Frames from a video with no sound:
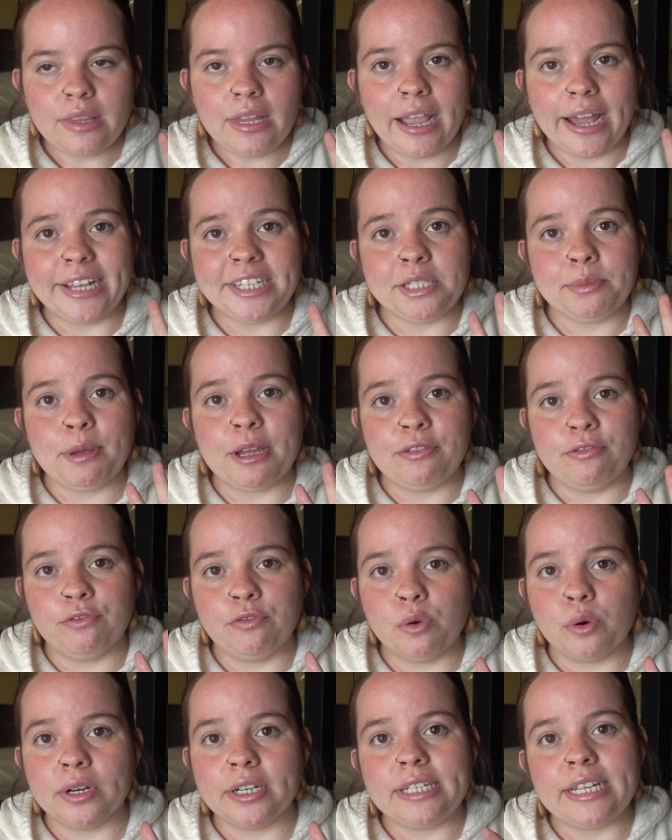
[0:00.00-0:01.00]
I spent
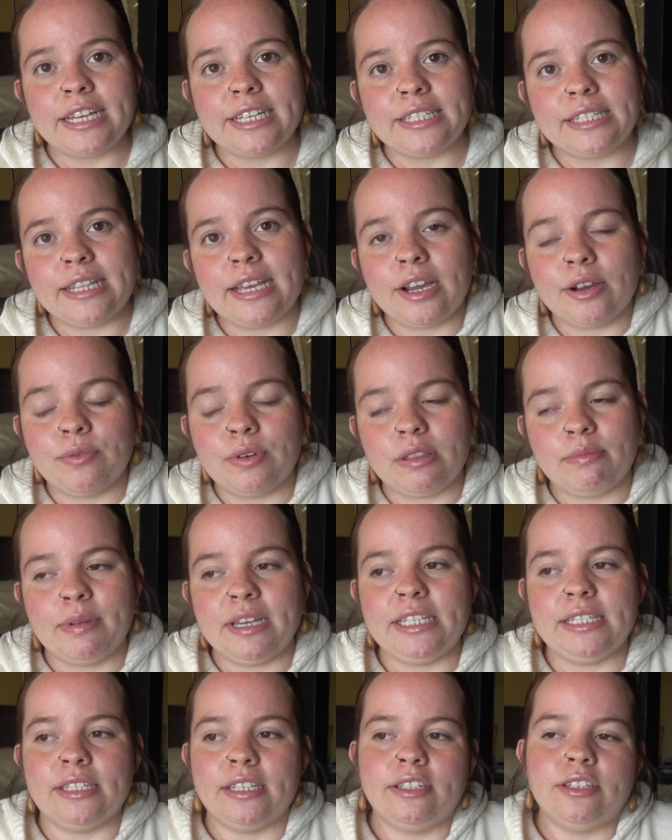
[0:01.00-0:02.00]
4 days there with my
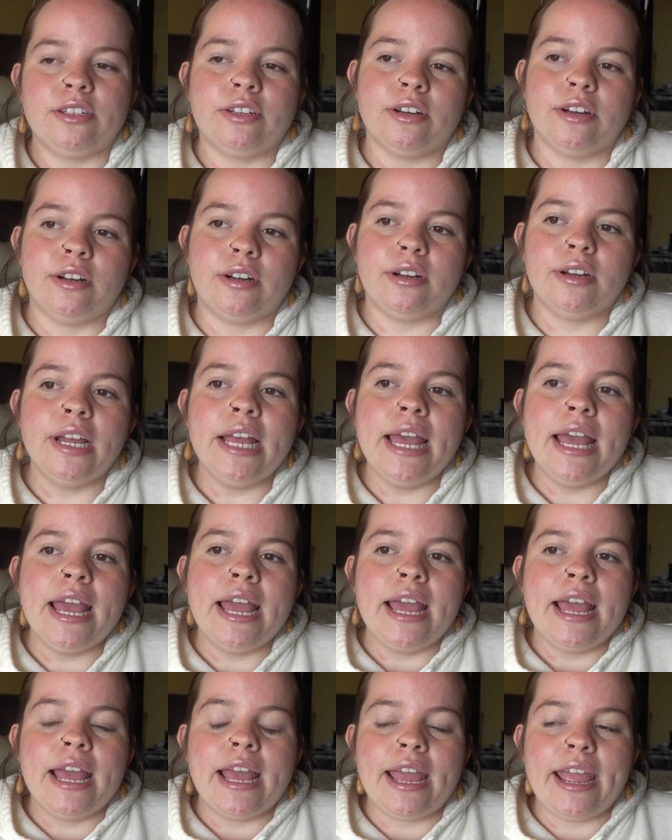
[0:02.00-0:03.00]
sister,
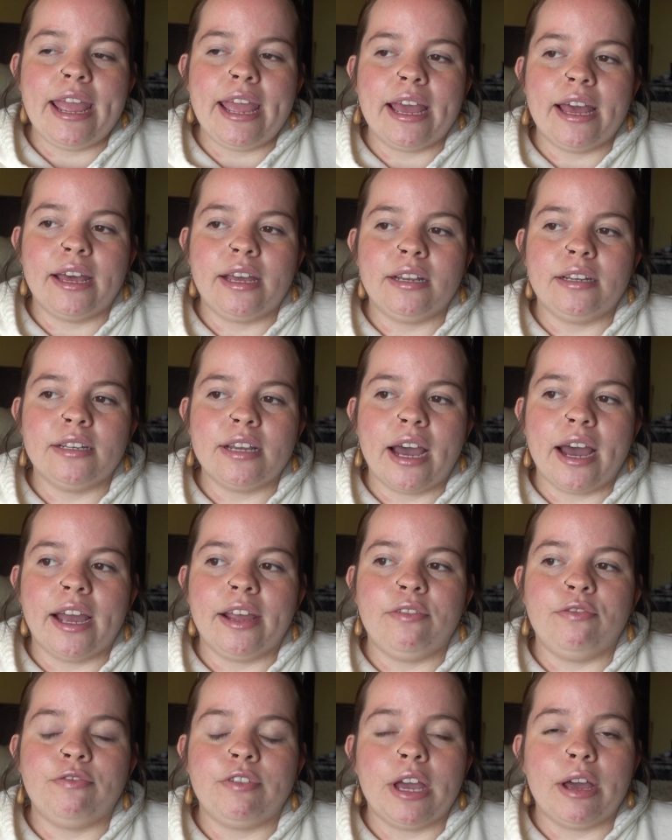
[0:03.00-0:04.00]
and I
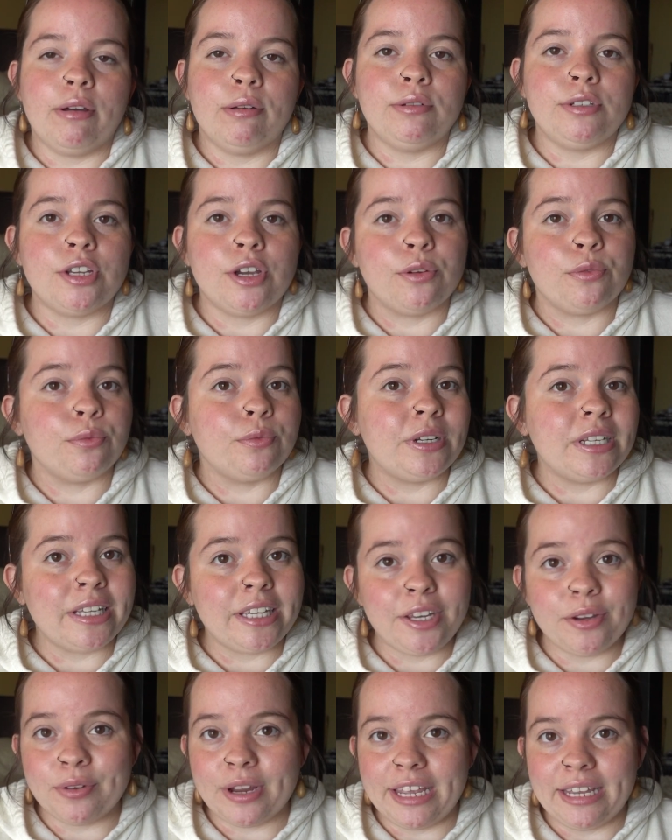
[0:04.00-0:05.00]
found a
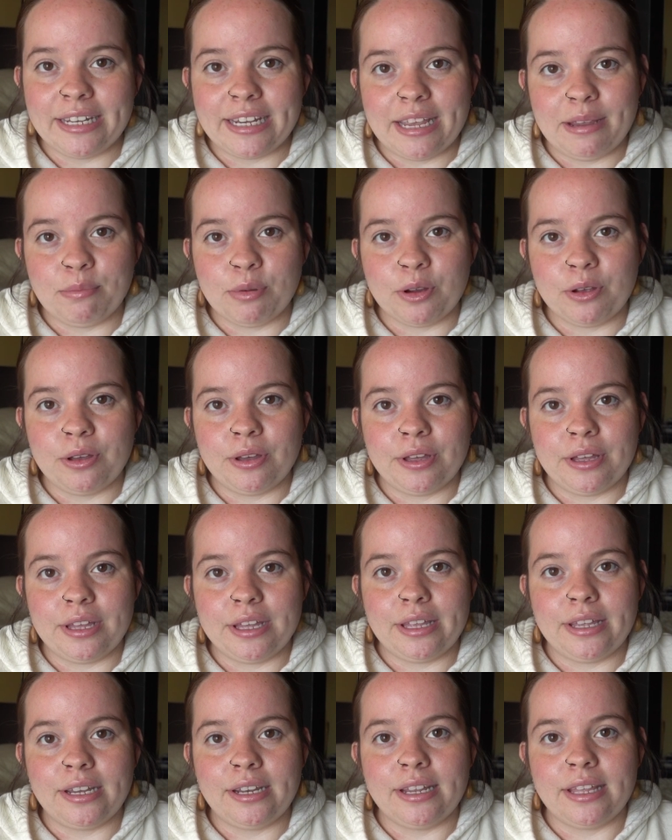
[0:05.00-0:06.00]
really great
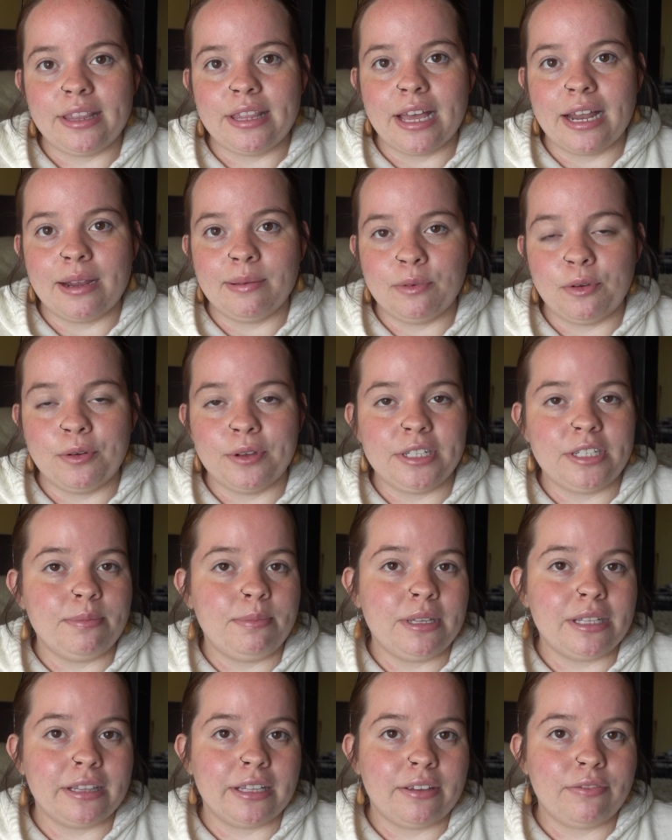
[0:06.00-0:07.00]
neighborhood that I'm going to
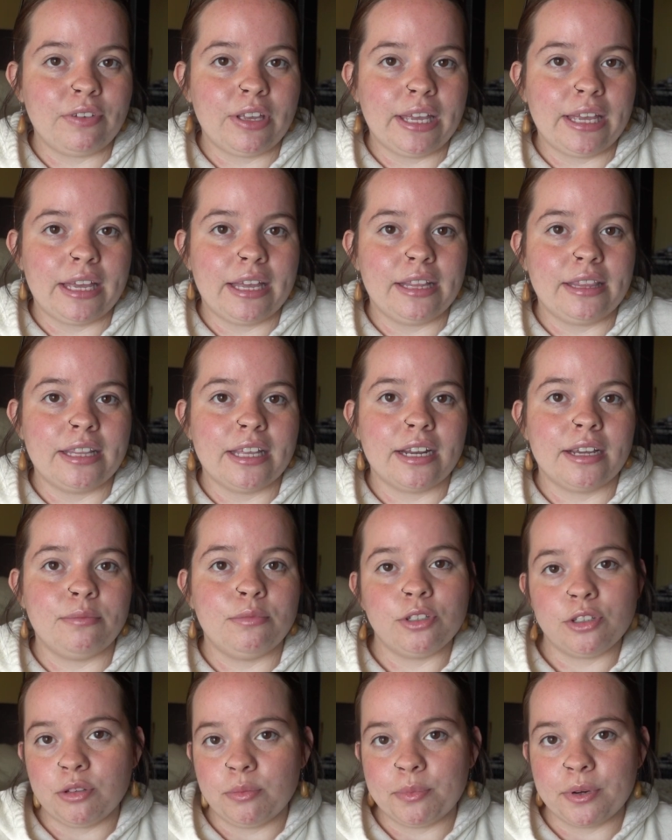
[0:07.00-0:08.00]
be living in that I'm
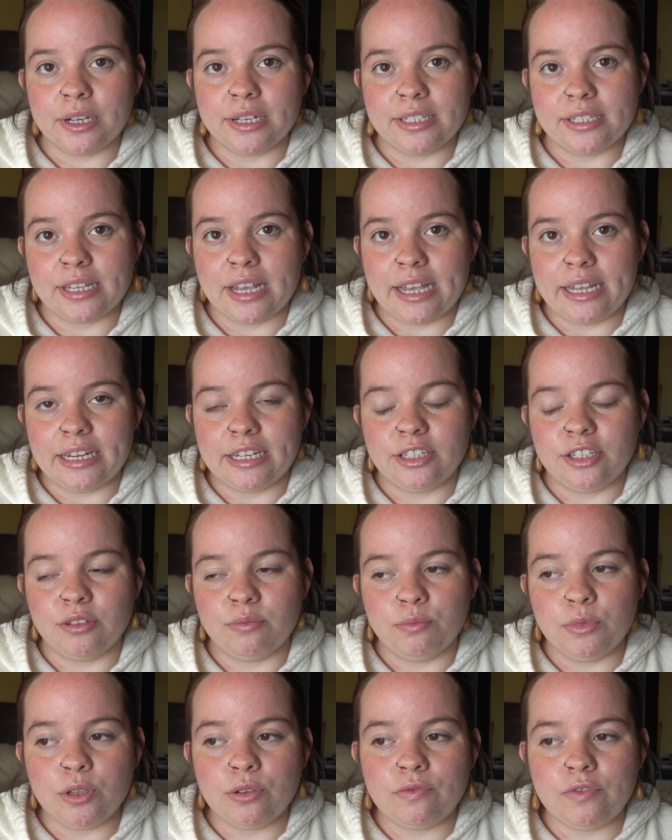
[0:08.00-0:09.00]
super excited to
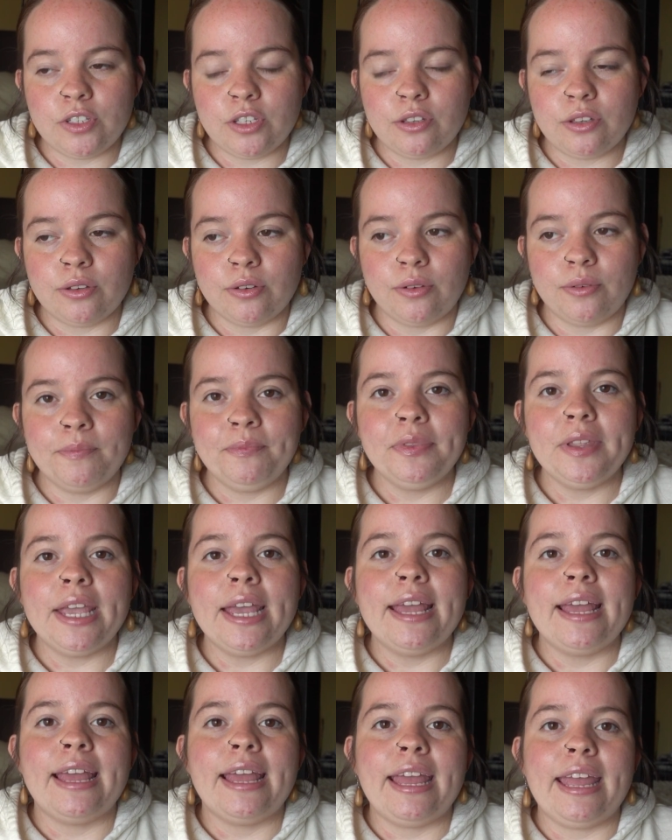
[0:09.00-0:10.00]
move to,
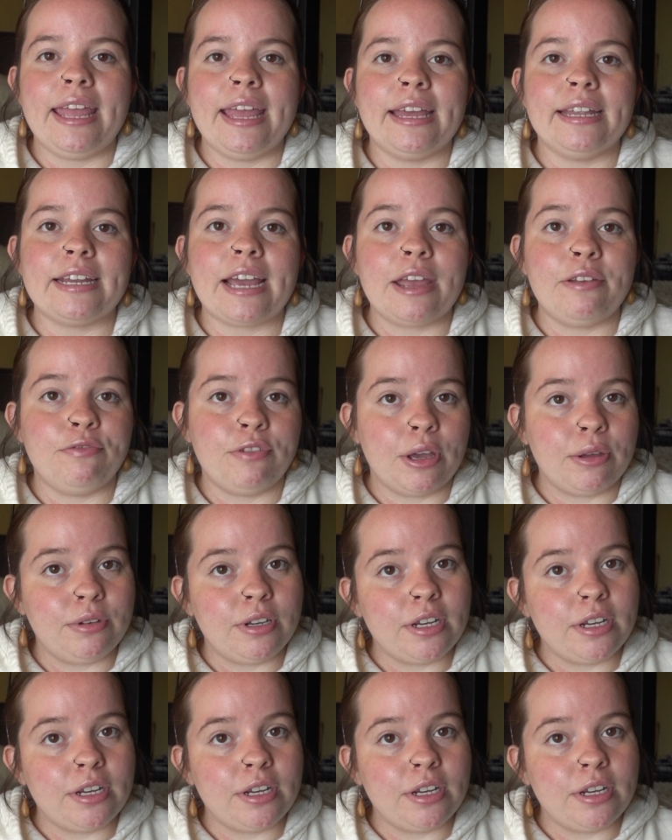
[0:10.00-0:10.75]
and I found